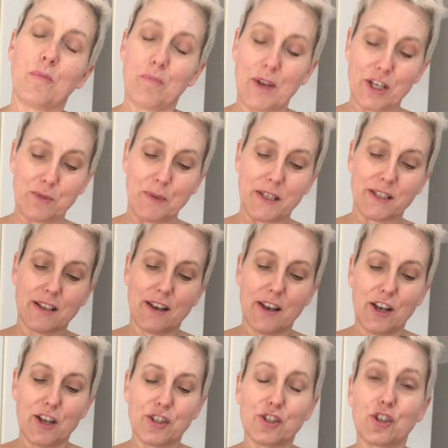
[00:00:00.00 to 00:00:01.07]
measurement.
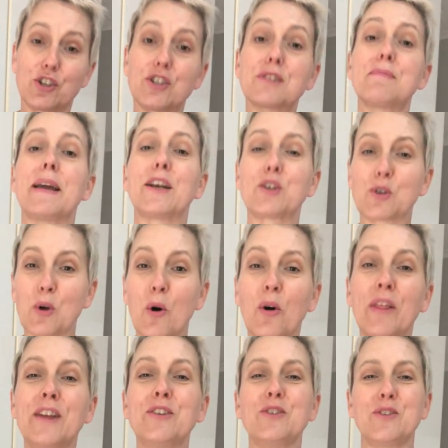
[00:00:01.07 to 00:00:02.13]
So just make sure
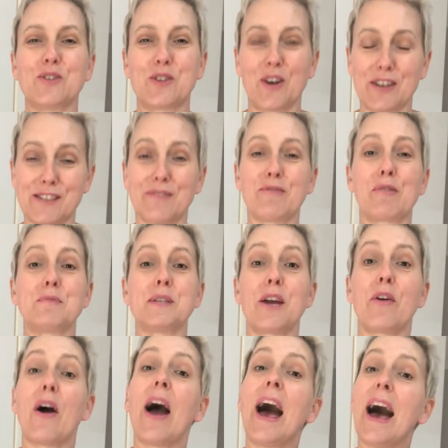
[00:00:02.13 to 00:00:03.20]
that you're starting from
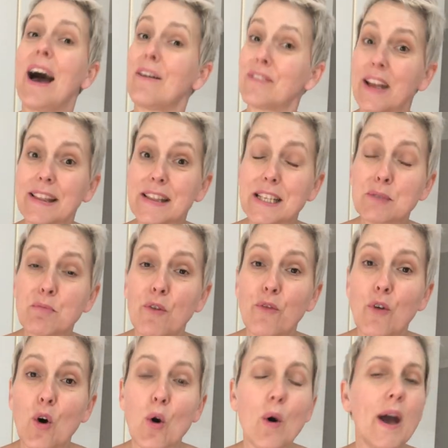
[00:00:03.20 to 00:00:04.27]
zero. I've done this
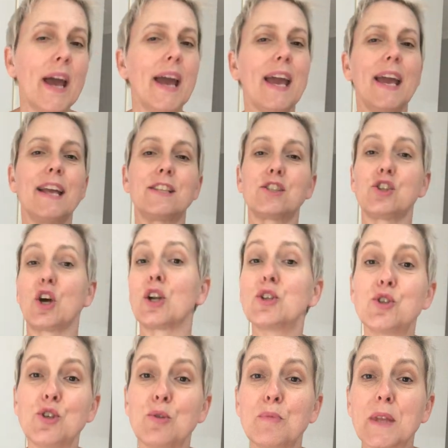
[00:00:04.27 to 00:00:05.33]
before. It's not a
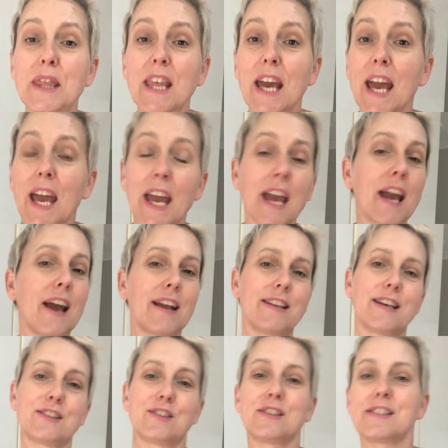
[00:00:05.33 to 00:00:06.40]
stupid thing. It
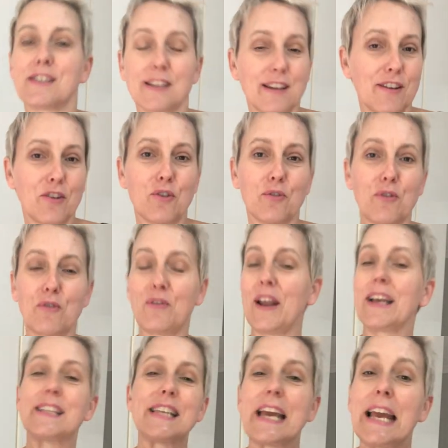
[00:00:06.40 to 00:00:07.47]
doesn't
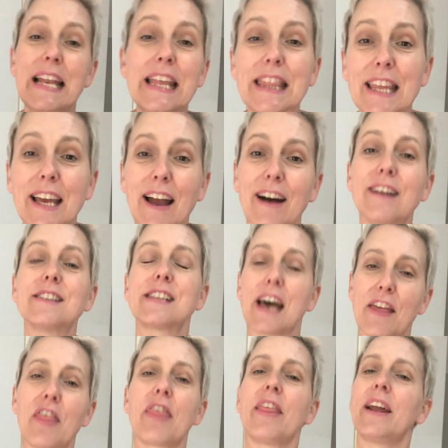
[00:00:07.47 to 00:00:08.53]
reflect anything else
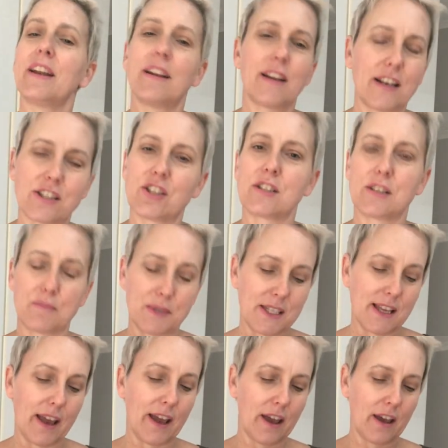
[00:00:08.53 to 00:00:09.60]
other than it's just a
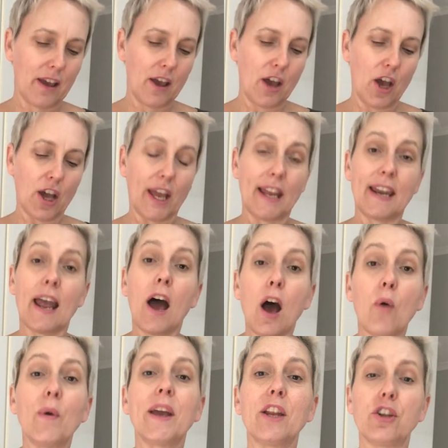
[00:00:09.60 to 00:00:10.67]
mistake. Okay,
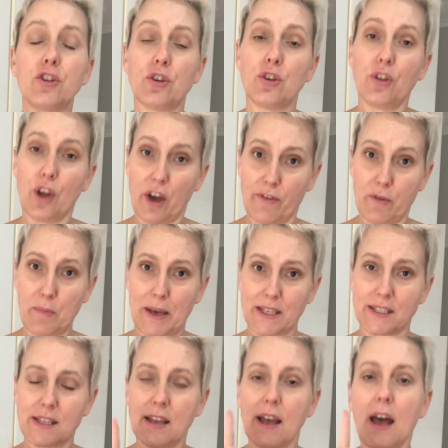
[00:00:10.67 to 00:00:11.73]
now we're going to do the
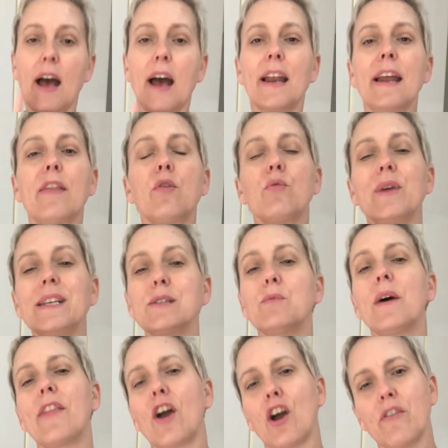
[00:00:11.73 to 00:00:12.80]
overbust. Now the reason
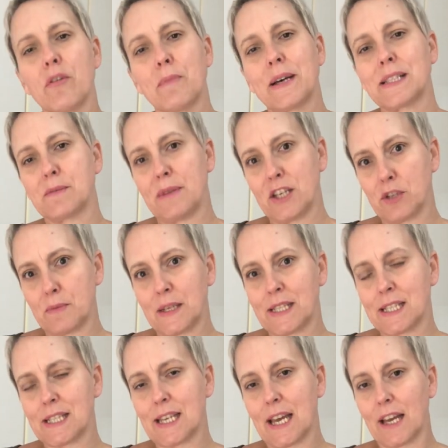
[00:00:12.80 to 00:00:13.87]
why the overbust measurement
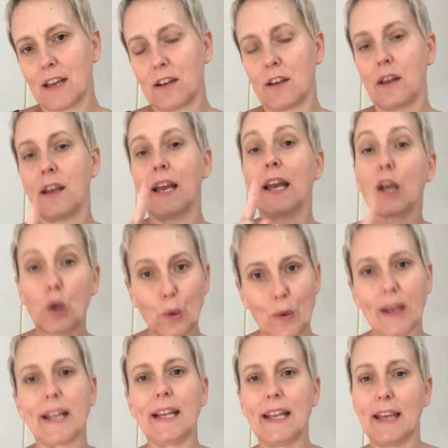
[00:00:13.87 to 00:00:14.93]
is taken
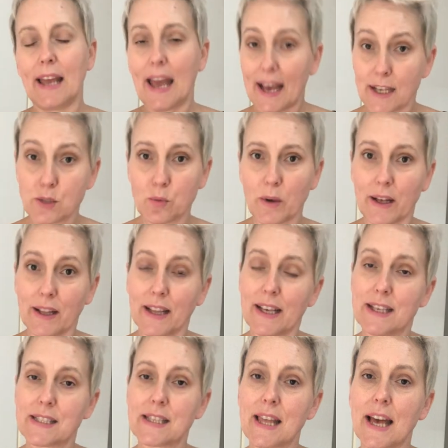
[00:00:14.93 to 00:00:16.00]
incorrectly as well
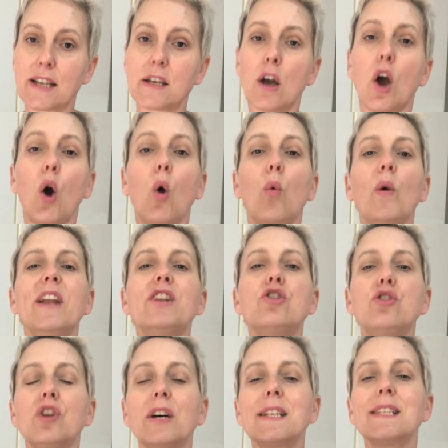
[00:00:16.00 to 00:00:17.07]
is that we
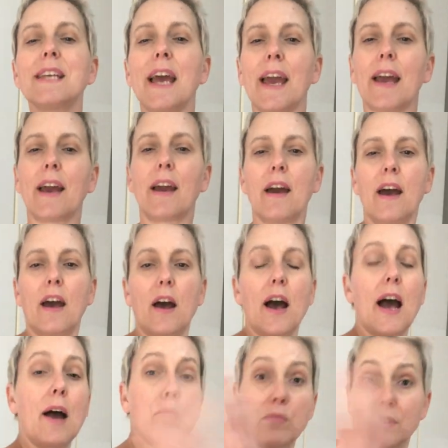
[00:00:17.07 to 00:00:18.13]
do not take
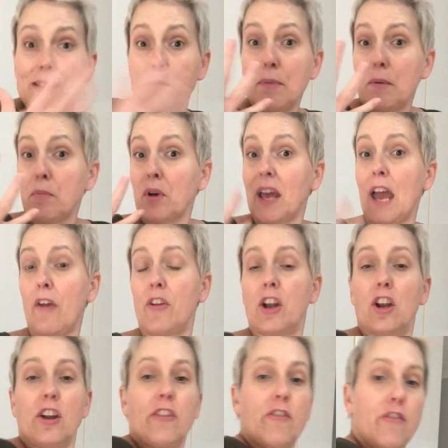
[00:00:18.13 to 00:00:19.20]
some people carry a
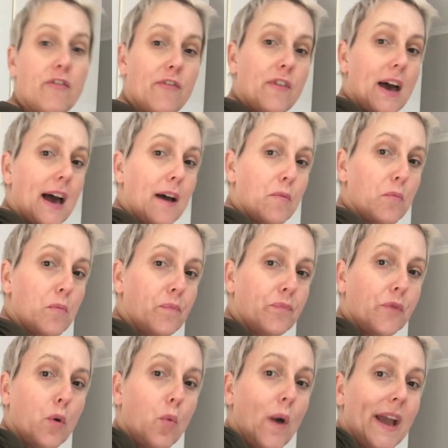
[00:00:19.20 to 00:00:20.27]
lot of
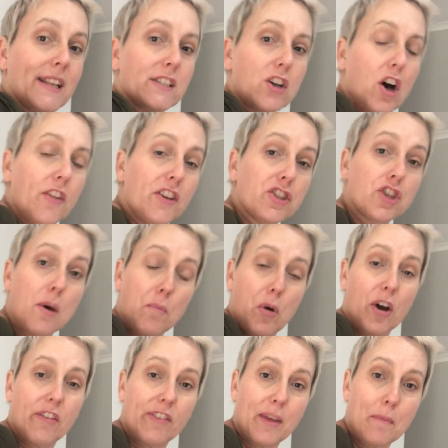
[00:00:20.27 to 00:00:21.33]
weight on the top
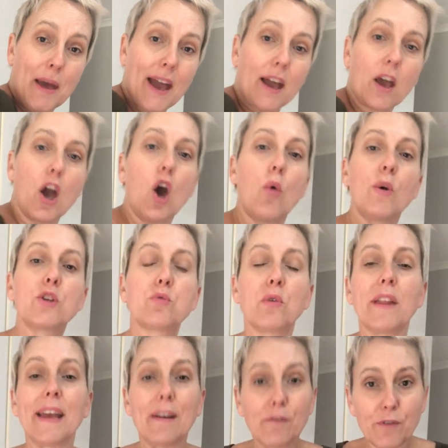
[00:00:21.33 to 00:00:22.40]
part of their back, which
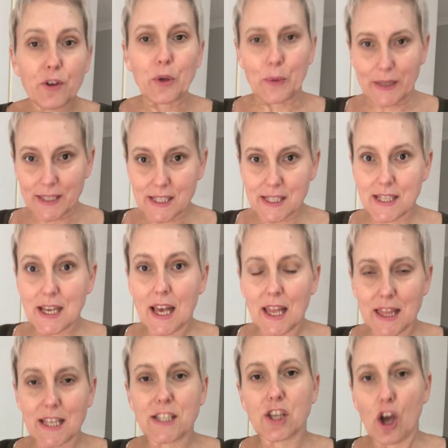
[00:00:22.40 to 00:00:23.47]
will influence
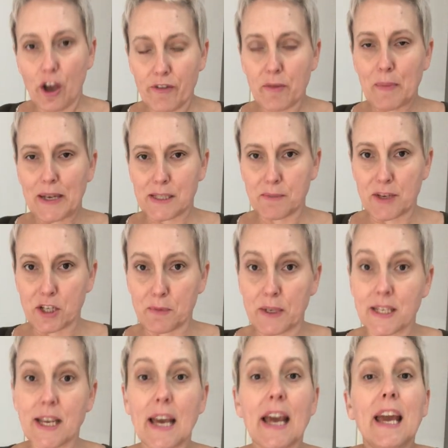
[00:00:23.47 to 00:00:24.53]
this overbust
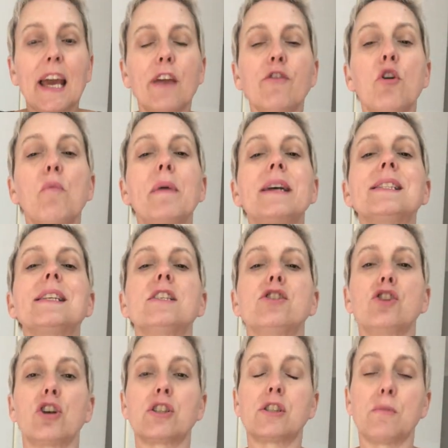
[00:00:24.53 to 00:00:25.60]
measurement. If your bust is
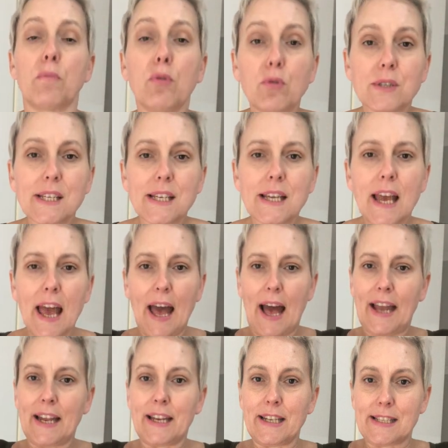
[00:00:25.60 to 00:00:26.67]
not supported
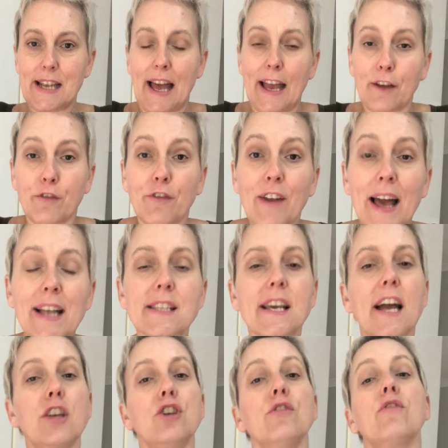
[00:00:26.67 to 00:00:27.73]
and it is lying flat
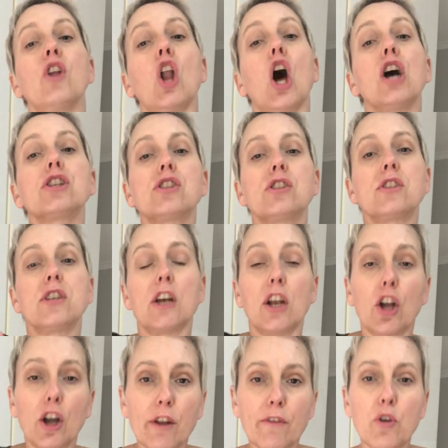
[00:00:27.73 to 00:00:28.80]
and you've lost a
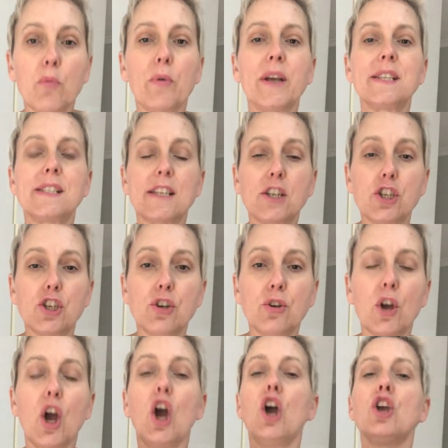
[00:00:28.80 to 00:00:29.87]
lot of your breast tissue,
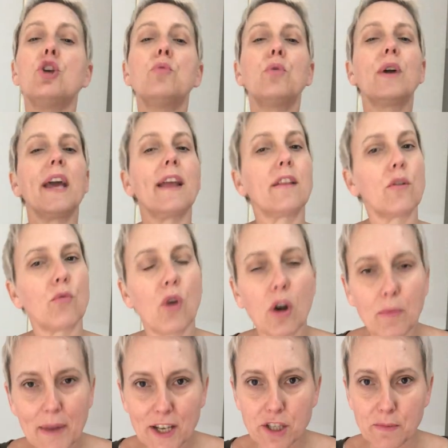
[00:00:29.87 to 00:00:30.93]
you will get the
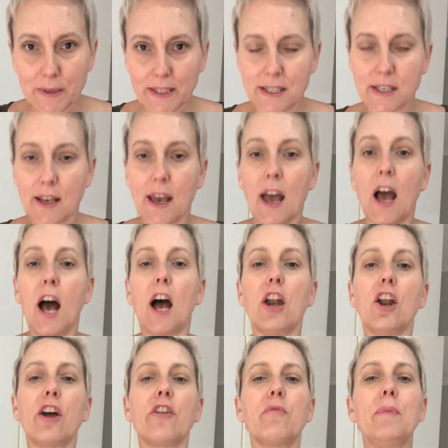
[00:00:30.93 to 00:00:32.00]
wrong measurement. A
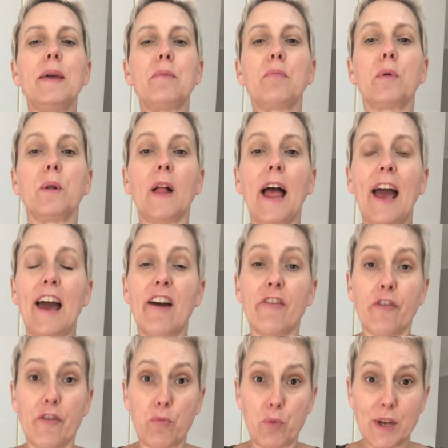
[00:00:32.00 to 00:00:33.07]
lot of people have
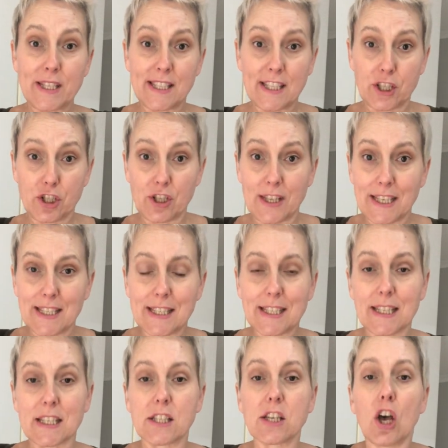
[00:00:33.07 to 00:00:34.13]
breast tissue that
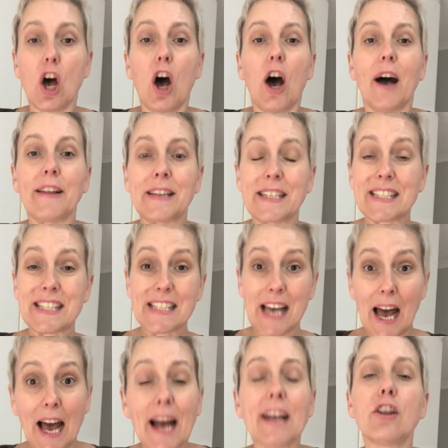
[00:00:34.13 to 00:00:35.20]
sits on the
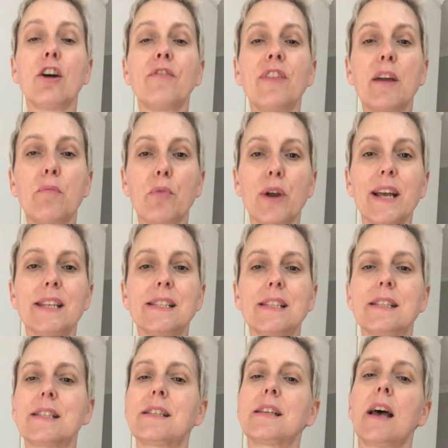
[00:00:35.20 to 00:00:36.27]
side of their
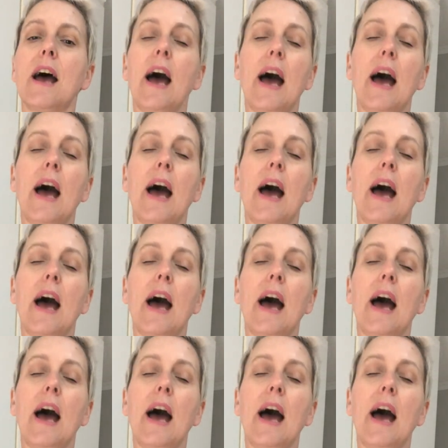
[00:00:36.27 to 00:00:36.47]
breasts,